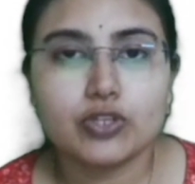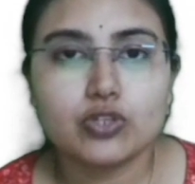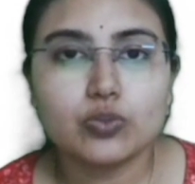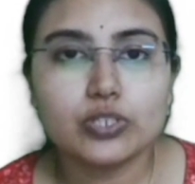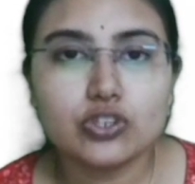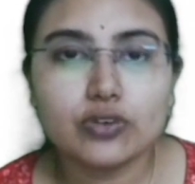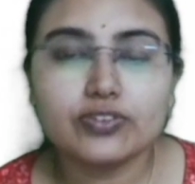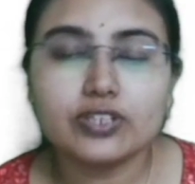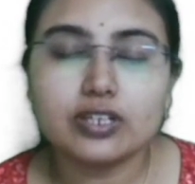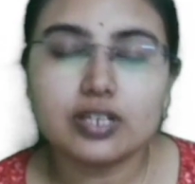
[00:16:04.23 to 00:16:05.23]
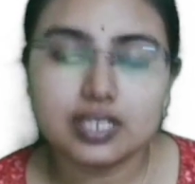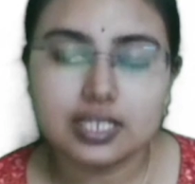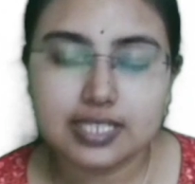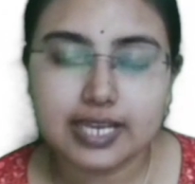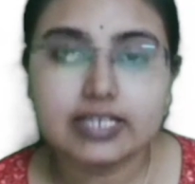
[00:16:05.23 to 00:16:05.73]
So which of
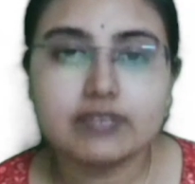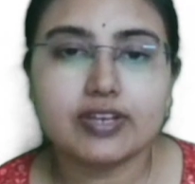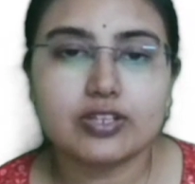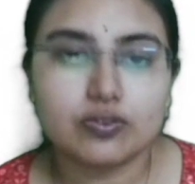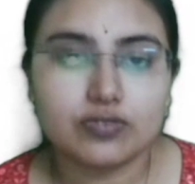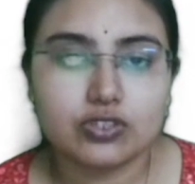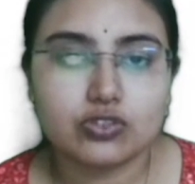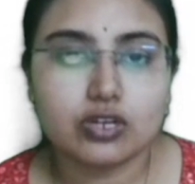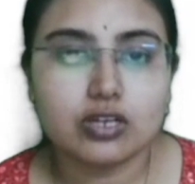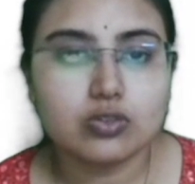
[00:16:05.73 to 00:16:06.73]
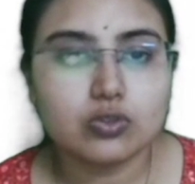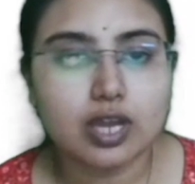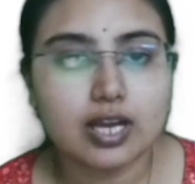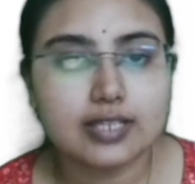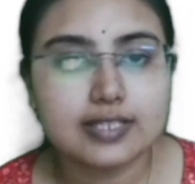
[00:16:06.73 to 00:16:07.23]
the side effects of this drug? So
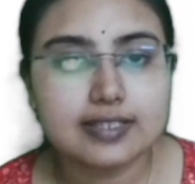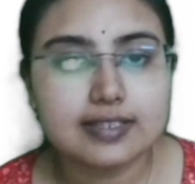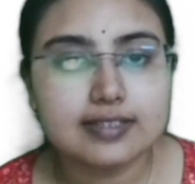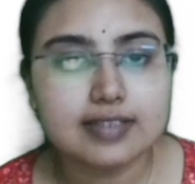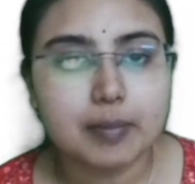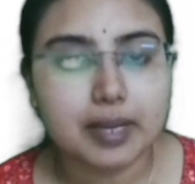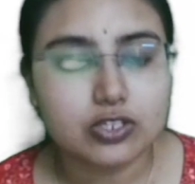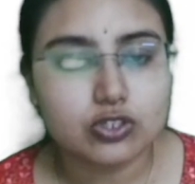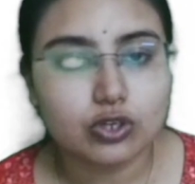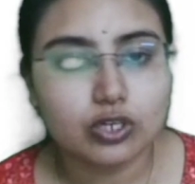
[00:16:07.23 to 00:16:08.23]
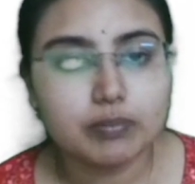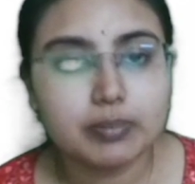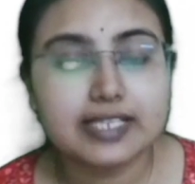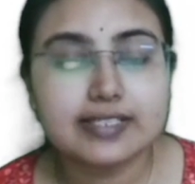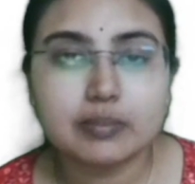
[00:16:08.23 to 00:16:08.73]
the answer is amiodarone.
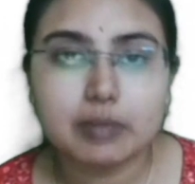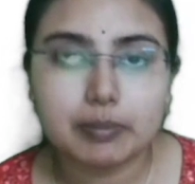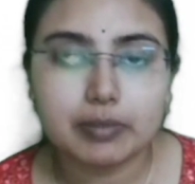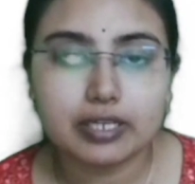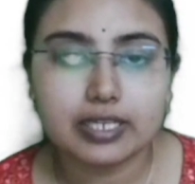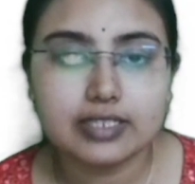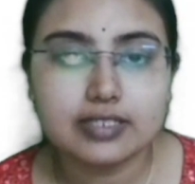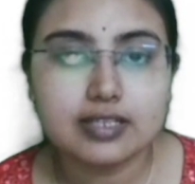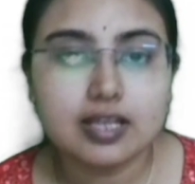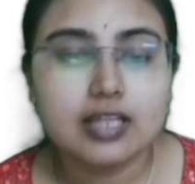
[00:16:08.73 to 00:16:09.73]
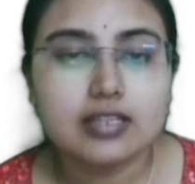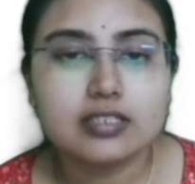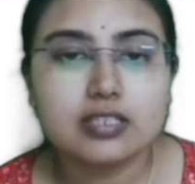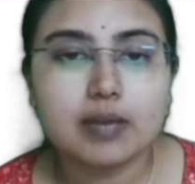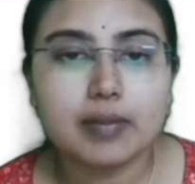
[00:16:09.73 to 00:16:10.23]
Please remember, kids,
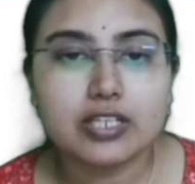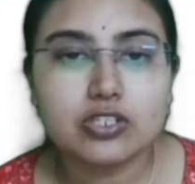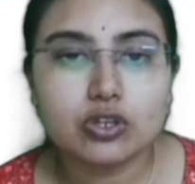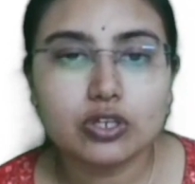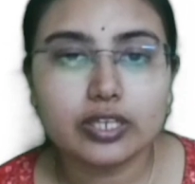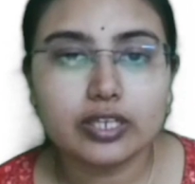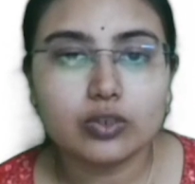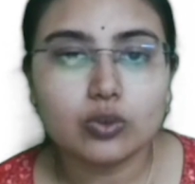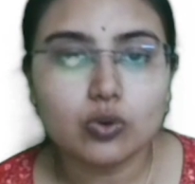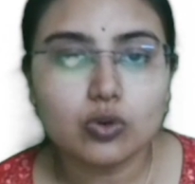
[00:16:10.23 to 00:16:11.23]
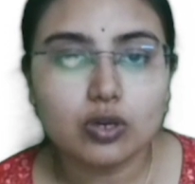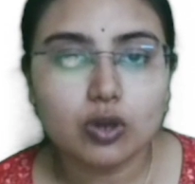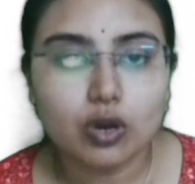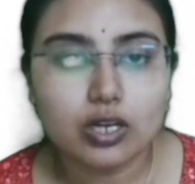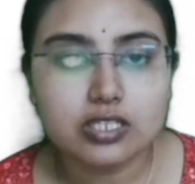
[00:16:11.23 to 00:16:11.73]
that amiodarone can
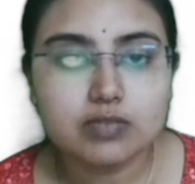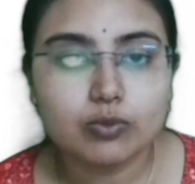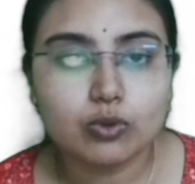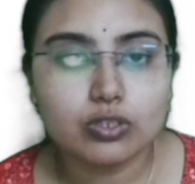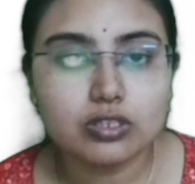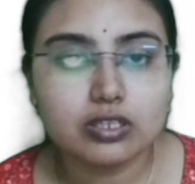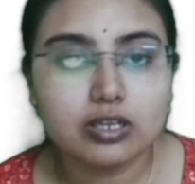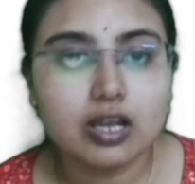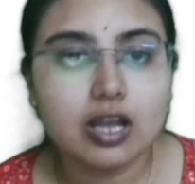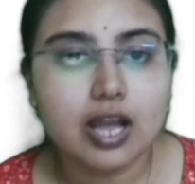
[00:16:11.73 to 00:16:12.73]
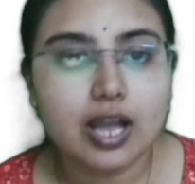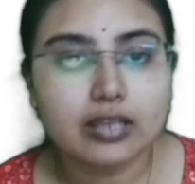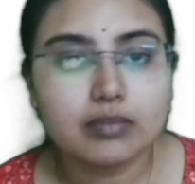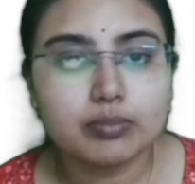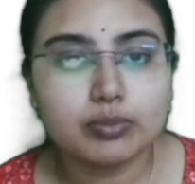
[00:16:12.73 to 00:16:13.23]
cause both
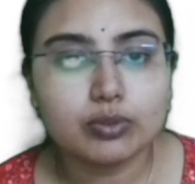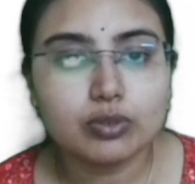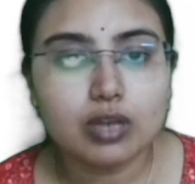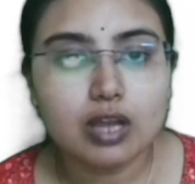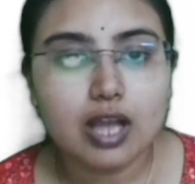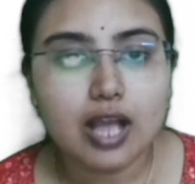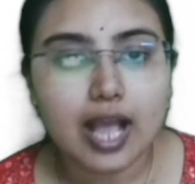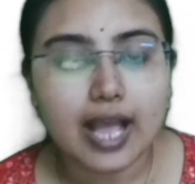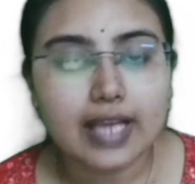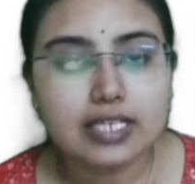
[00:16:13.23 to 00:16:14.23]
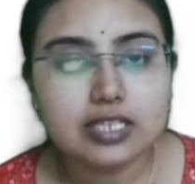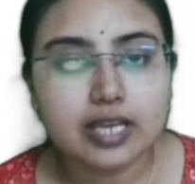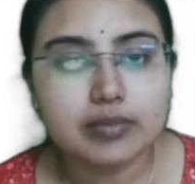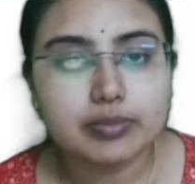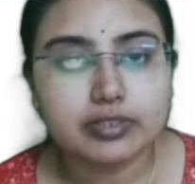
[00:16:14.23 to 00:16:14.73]
hypo and
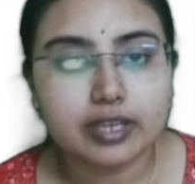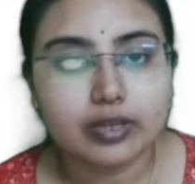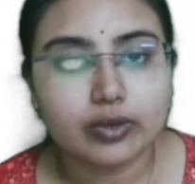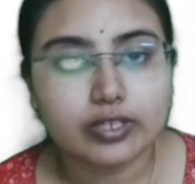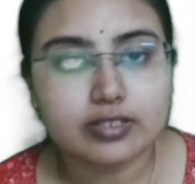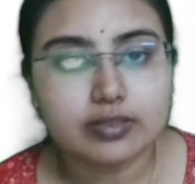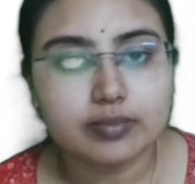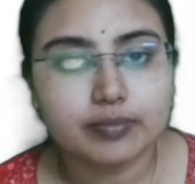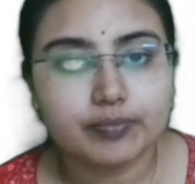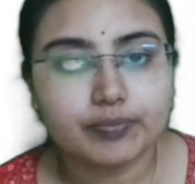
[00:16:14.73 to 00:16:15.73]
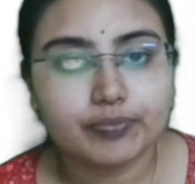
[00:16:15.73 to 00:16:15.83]
hyperthyroidism.